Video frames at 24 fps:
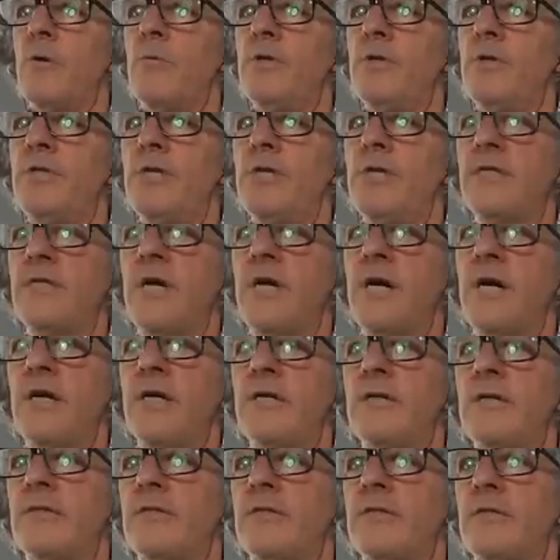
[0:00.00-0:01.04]
Which is
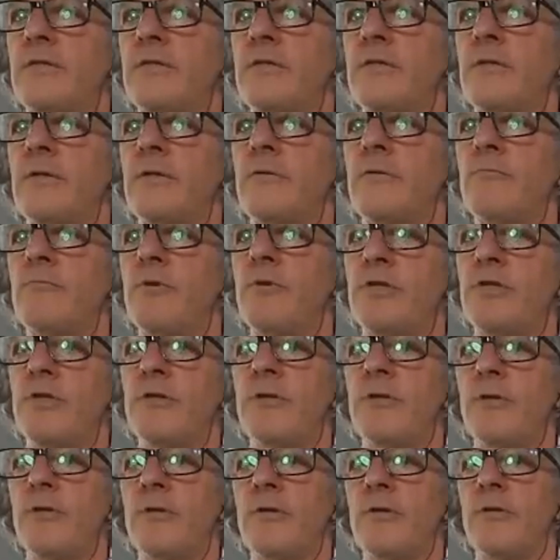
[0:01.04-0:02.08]
highest
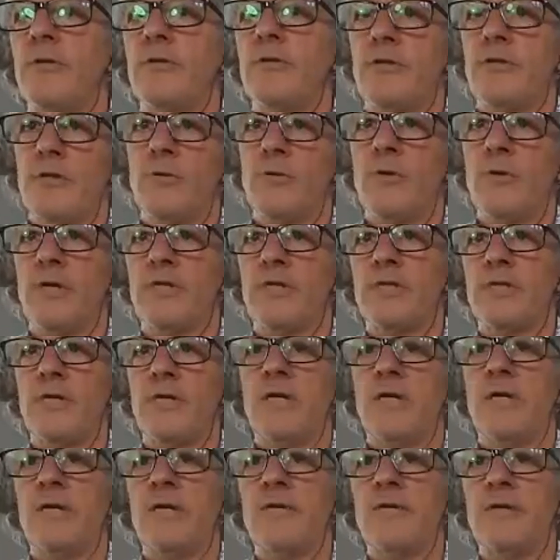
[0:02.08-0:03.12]
return to us?
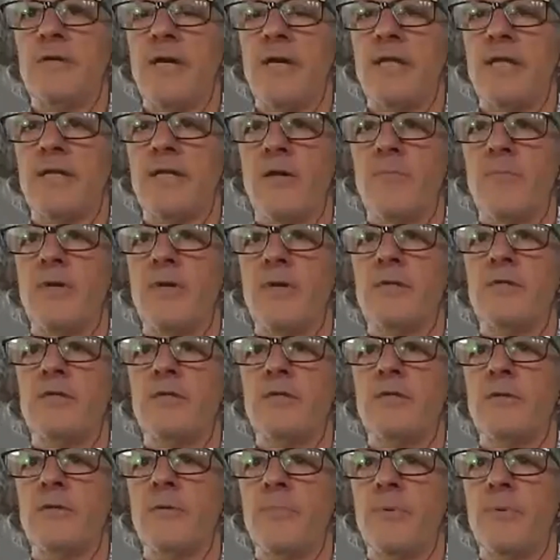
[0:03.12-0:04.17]
I guess that
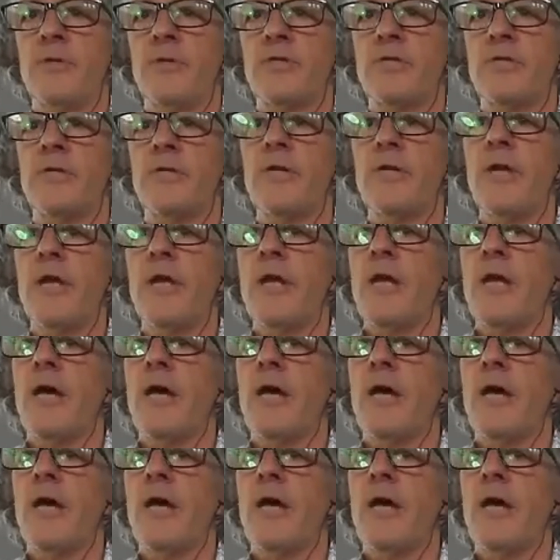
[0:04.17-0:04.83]
means to the person.